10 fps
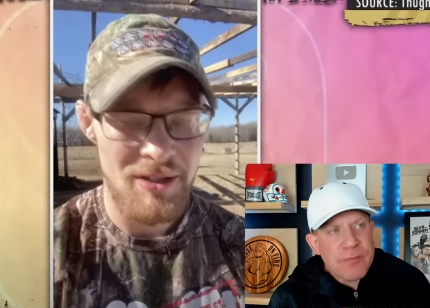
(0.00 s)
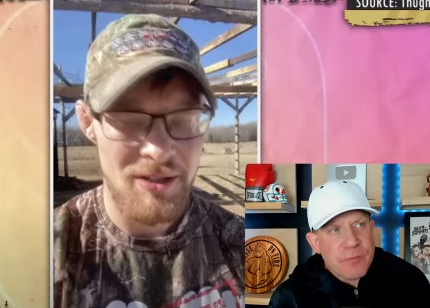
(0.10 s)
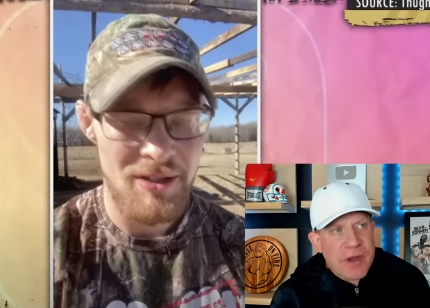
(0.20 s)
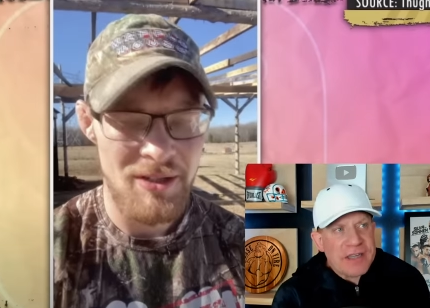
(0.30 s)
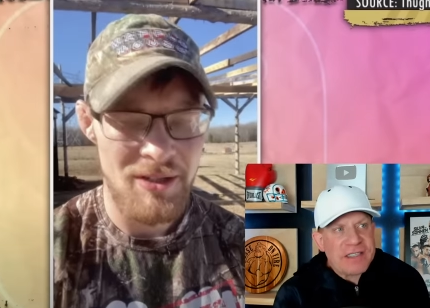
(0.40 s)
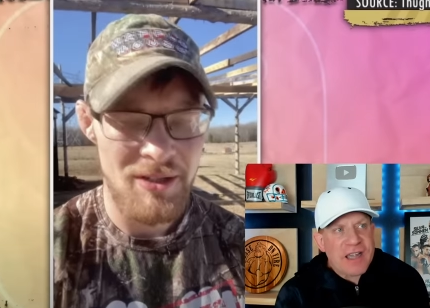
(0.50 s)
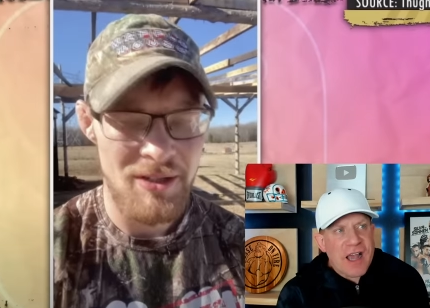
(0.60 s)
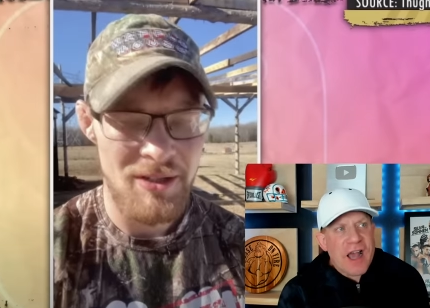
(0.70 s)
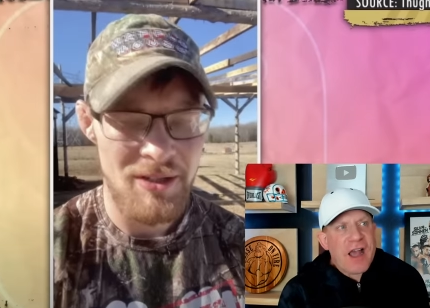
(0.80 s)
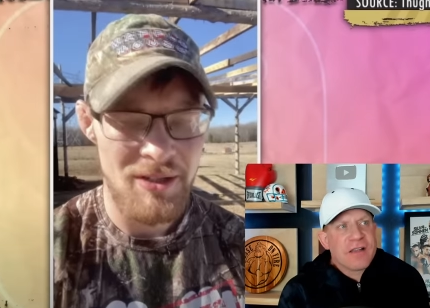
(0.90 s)
Speaker 1: but
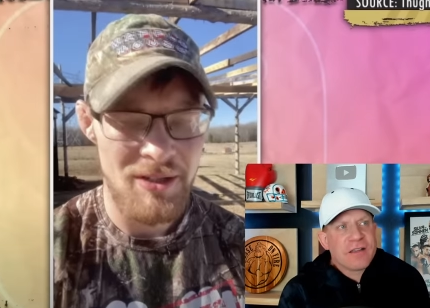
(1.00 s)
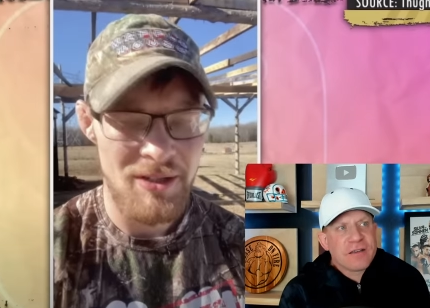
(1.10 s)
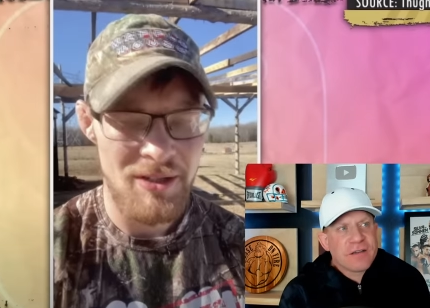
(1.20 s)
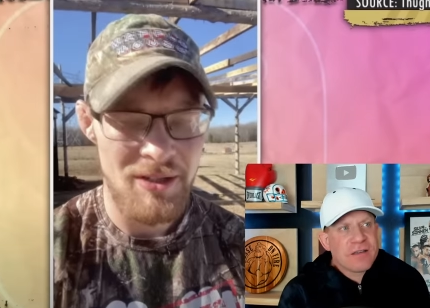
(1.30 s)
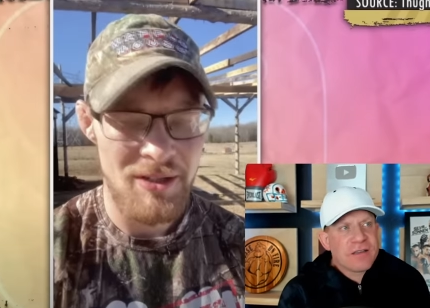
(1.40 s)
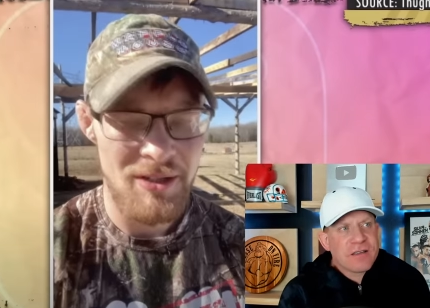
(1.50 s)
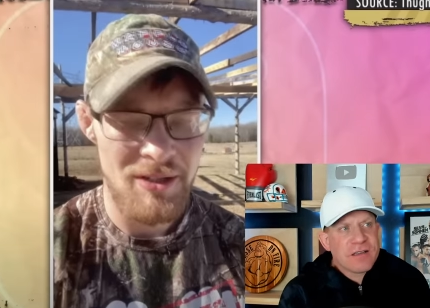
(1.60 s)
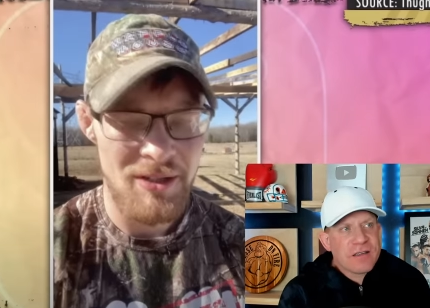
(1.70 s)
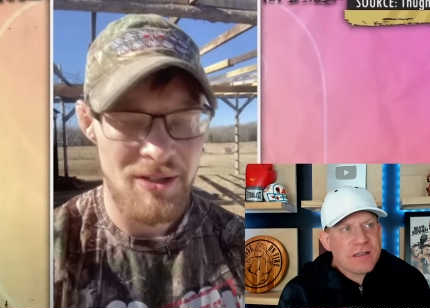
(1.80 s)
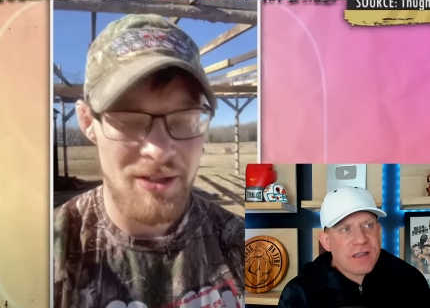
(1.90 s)
uh,
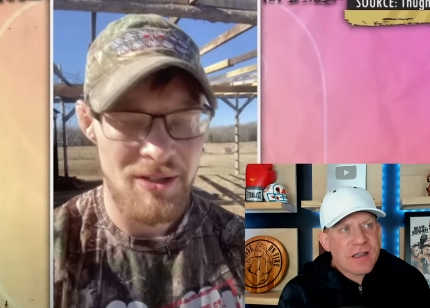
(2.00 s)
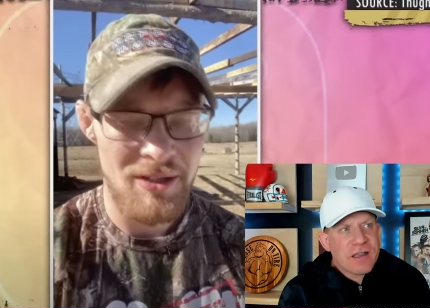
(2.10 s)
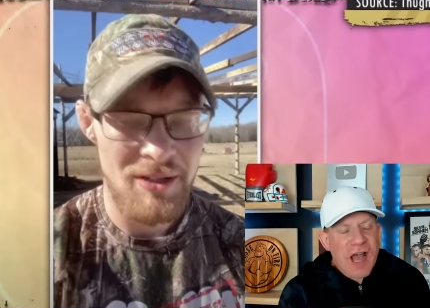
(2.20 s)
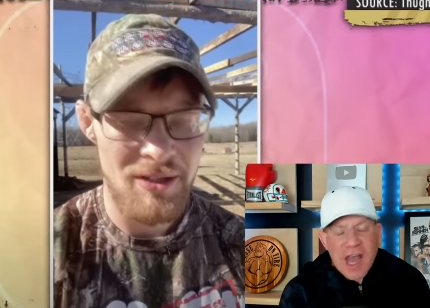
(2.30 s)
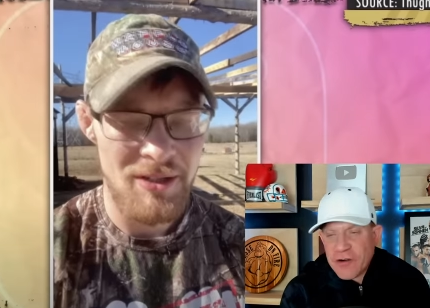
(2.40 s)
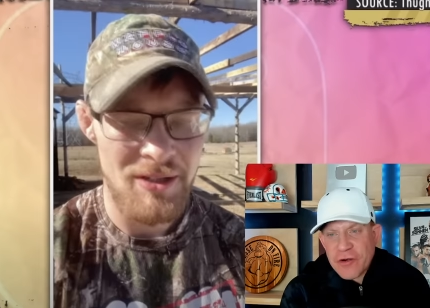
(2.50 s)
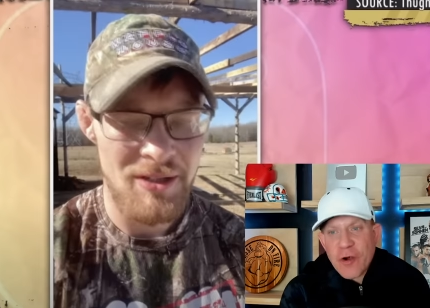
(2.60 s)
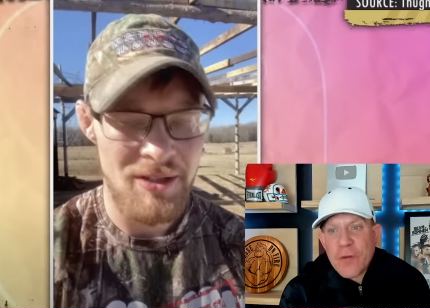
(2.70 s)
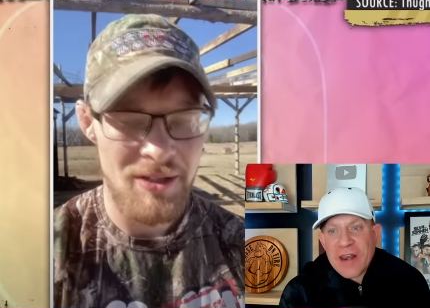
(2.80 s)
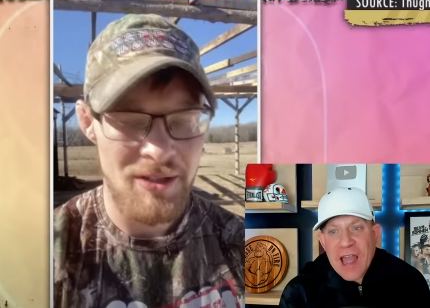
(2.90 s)
I don't
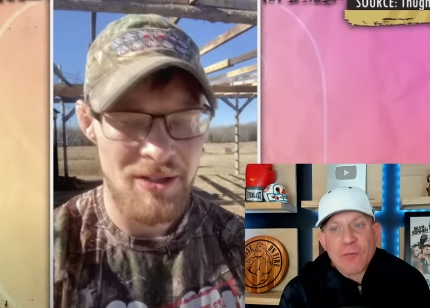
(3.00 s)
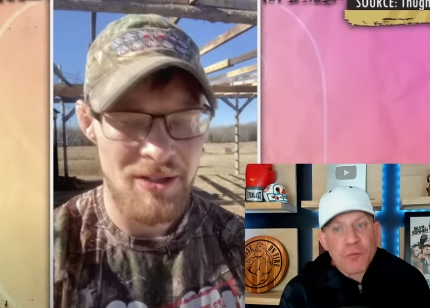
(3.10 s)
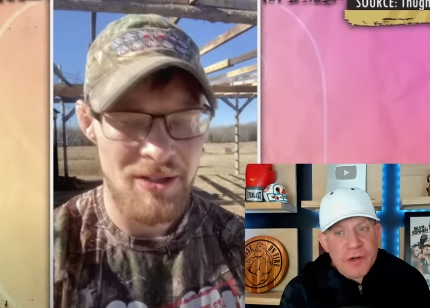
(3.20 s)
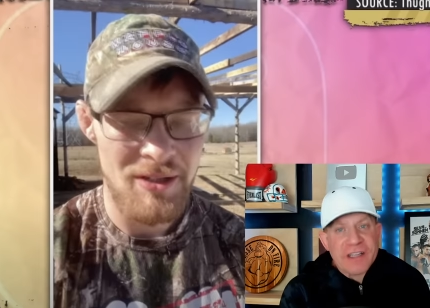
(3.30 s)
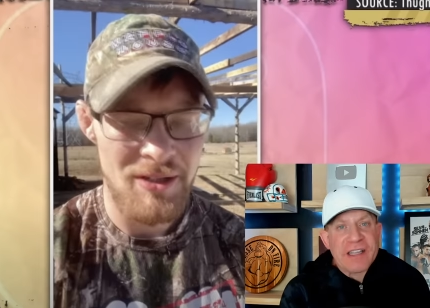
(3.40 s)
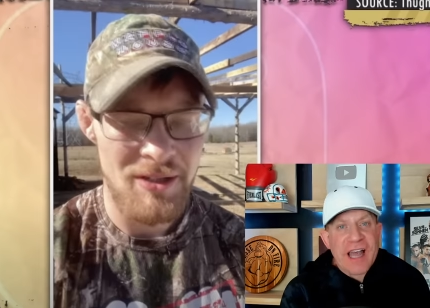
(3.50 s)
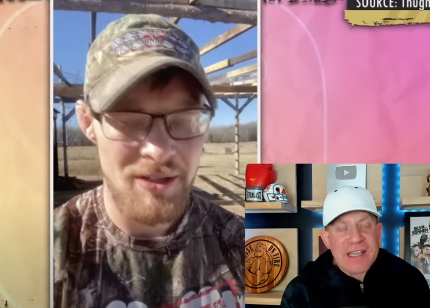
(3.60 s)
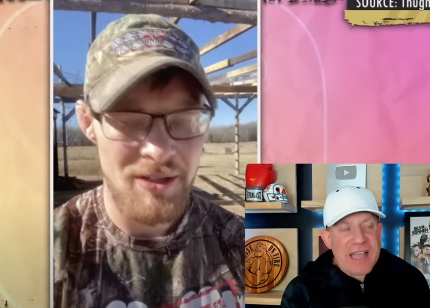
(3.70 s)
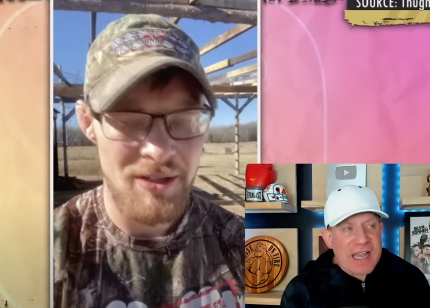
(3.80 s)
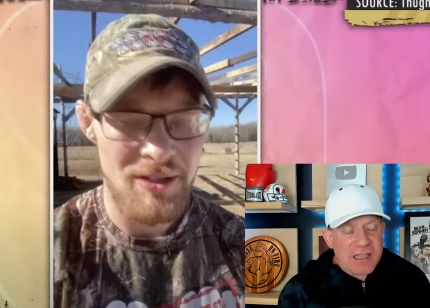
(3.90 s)
know, man. I really
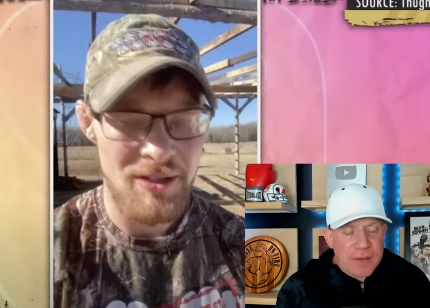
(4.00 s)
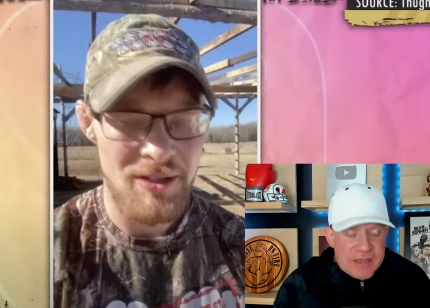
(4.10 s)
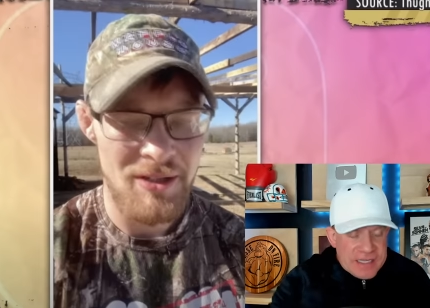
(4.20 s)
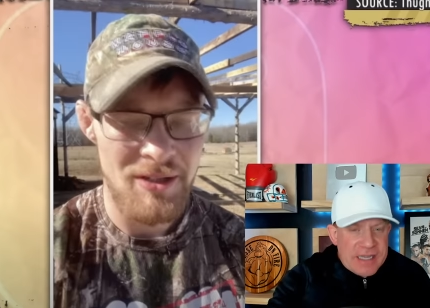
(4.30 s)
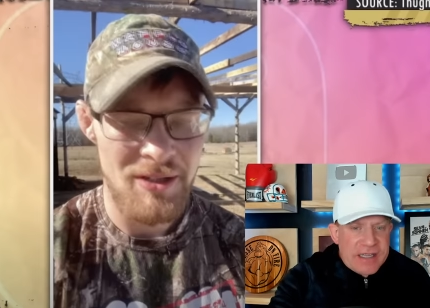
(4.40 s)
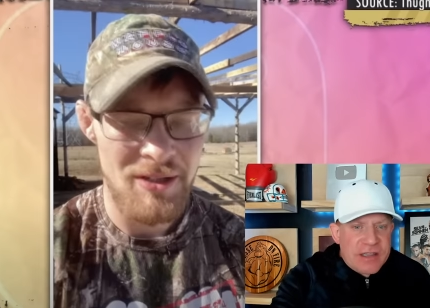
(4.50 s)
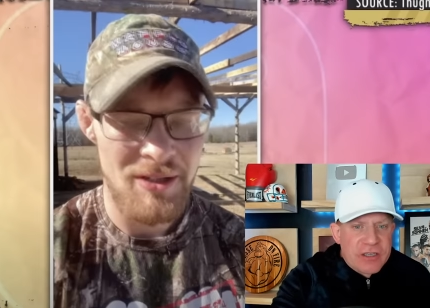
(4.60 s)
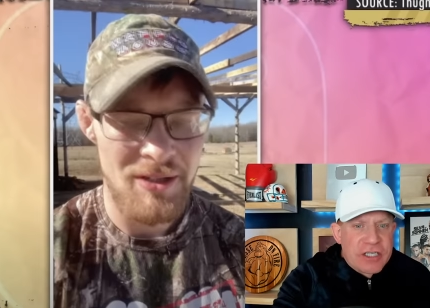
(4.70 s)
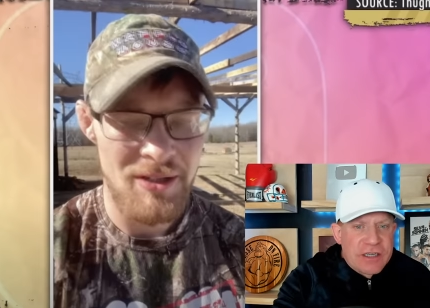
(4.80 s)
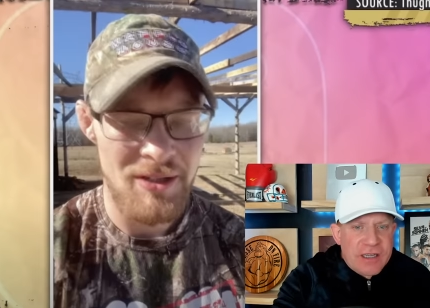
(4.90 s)
like that clip. It's it,
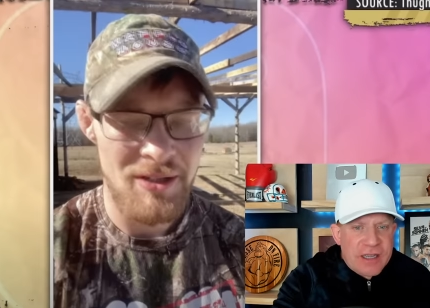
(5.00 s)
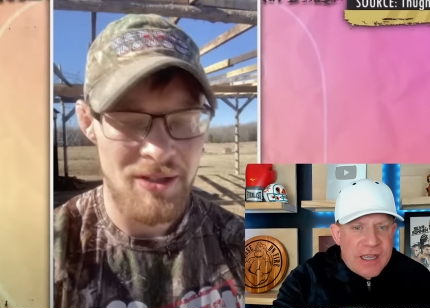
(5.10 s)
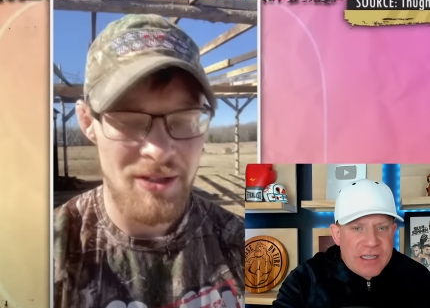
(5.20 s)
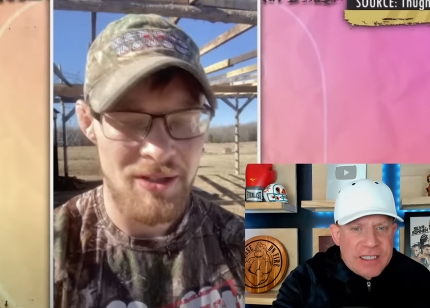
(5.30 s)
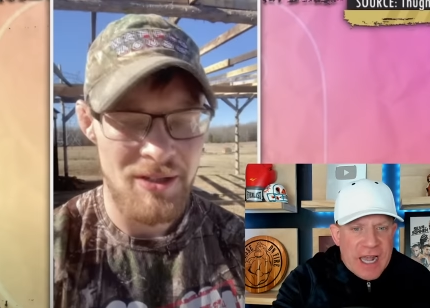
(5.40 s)
there's it's